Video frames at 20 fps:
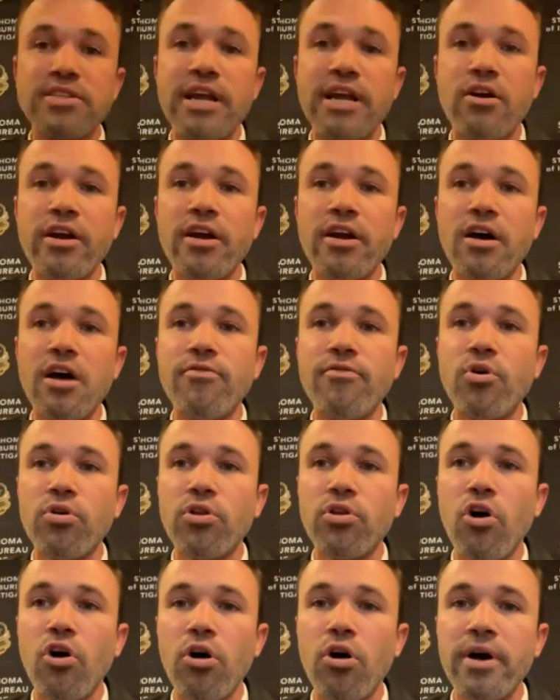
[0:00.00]
area of
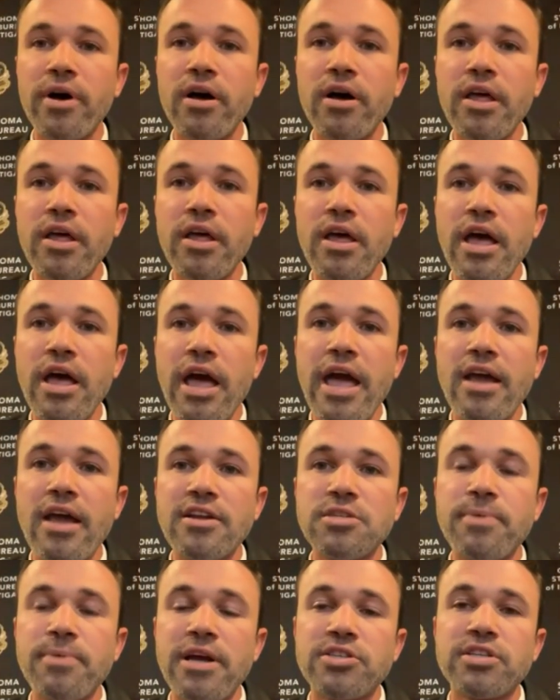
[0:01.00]
Oklahoma, and
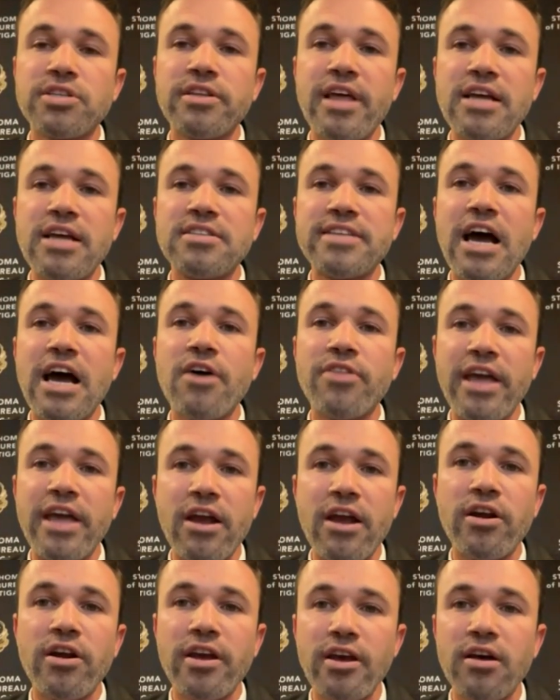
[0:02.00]
especially that southwest
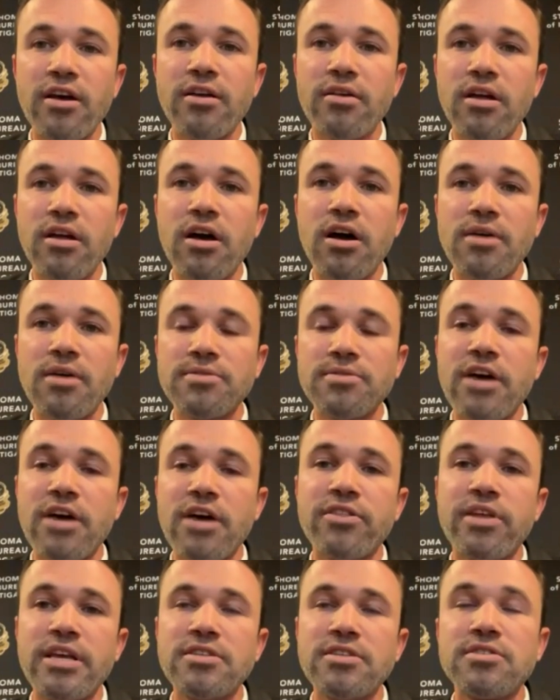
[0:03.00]
area of
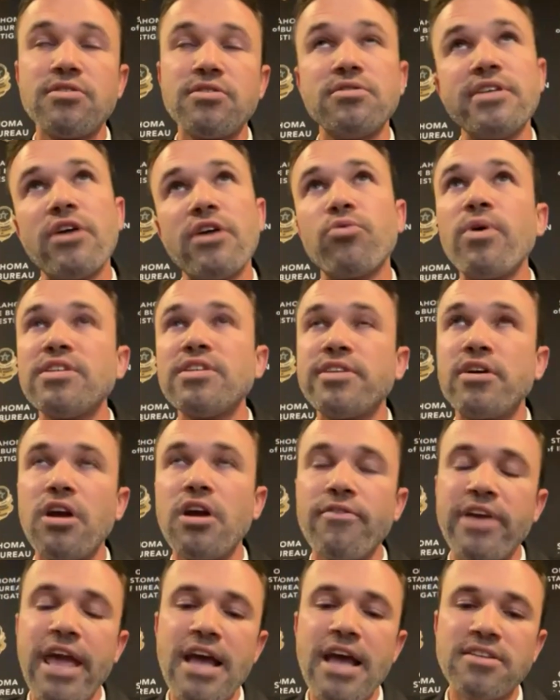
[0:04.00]

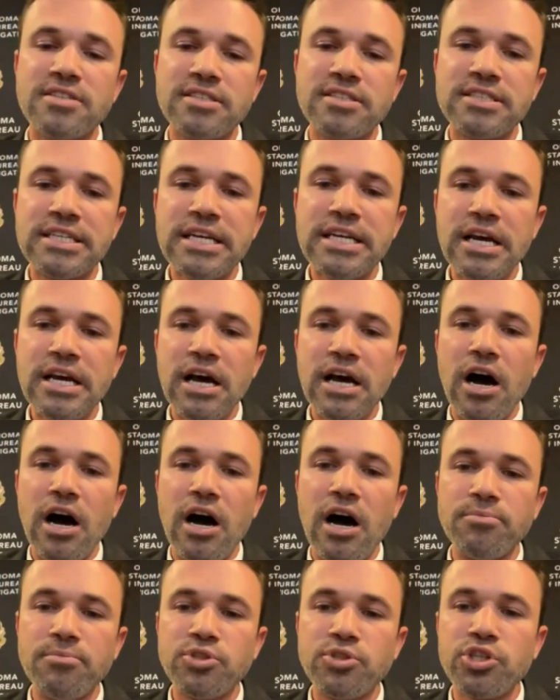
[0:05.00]
Kansas.
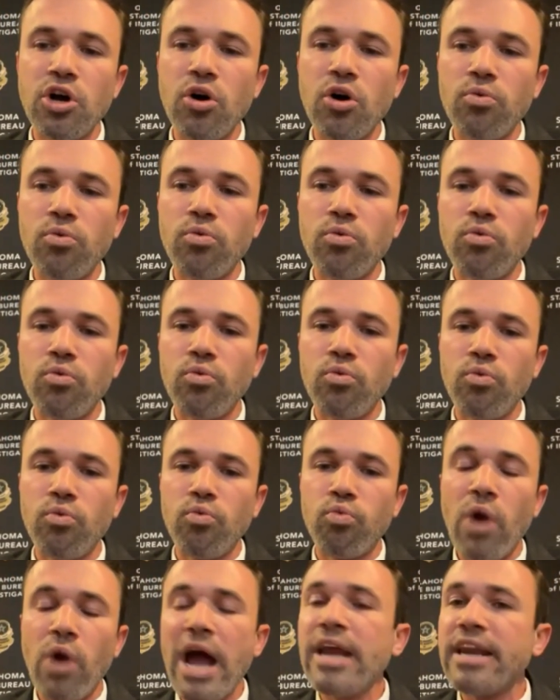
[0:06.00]
So
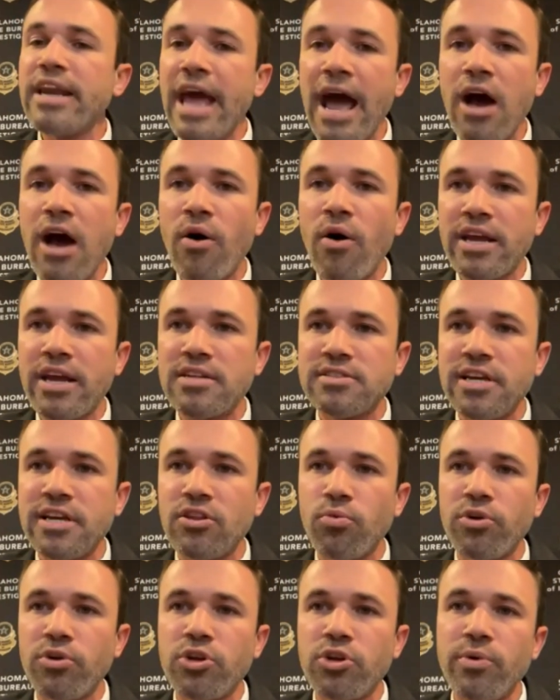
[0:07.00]
right now, I can say that
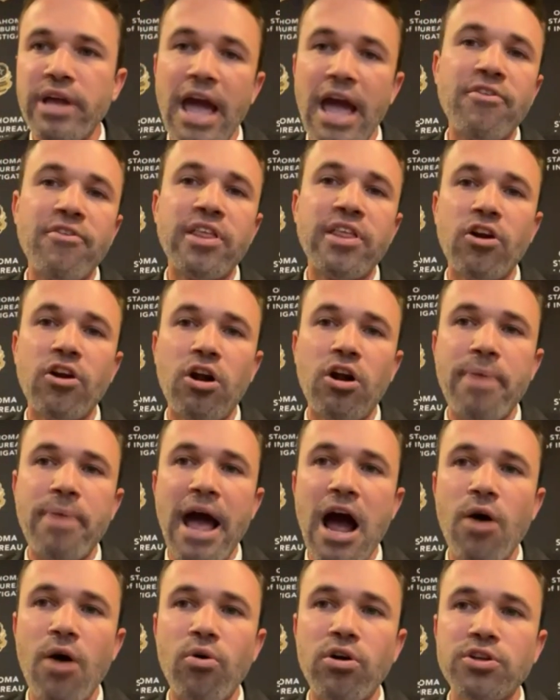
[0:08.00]
we're doing everything in our
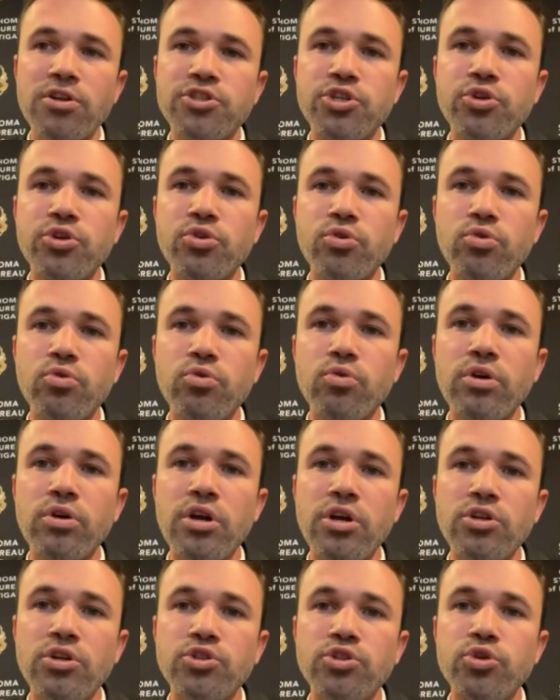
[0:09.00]
power to
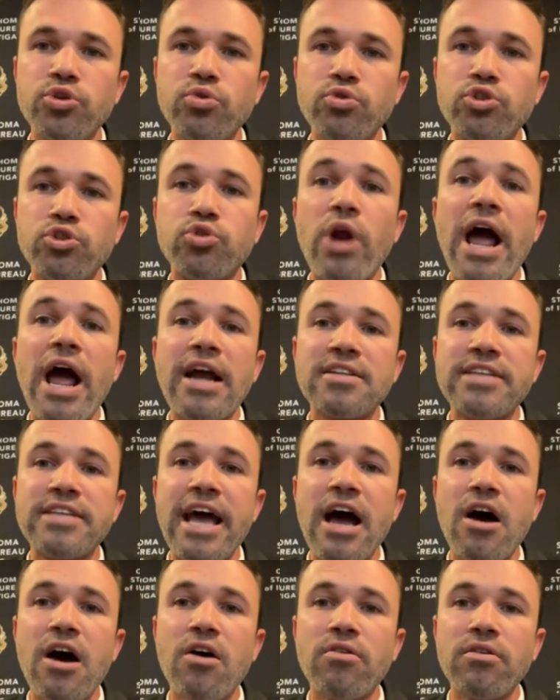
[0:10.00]
track
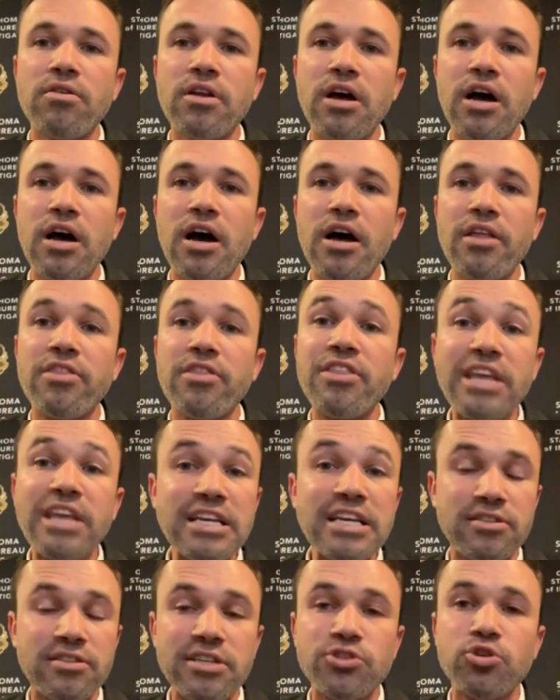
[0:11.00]
down
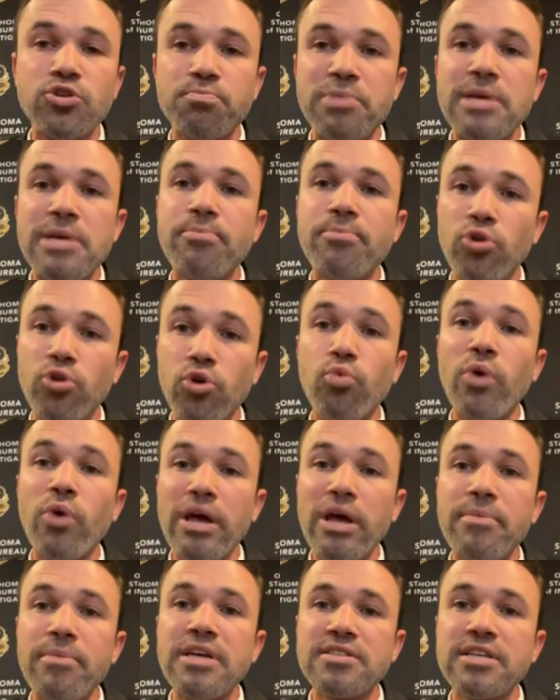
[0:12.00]
these two people who
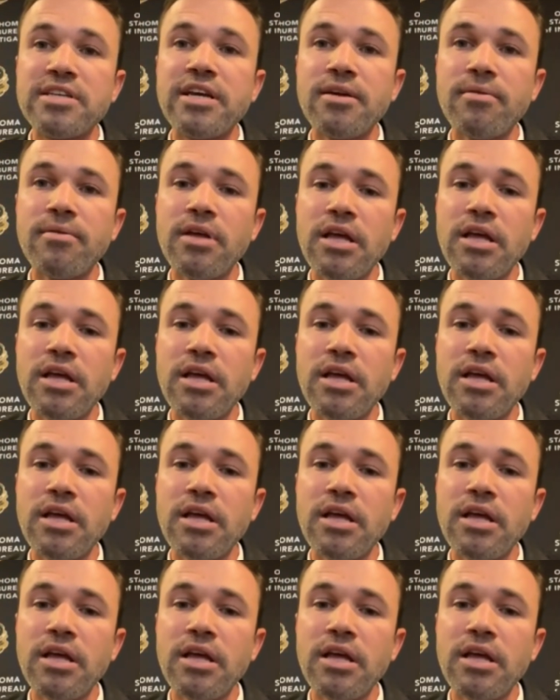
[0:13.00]
went missing.